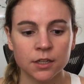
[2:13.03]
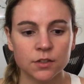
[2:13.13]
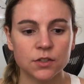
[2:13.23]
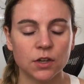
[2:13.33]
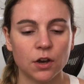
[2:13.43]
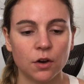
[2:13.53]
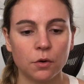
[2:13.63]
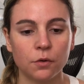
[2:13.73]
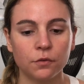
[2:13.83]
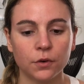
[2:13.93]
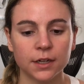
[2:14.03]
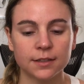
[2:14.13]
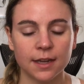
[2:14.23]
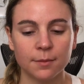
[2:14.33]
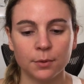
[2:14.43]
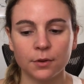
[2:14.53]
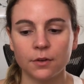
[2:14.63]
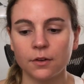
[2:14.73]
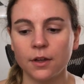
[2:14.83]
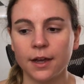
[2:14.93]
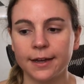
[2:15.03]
So, for example,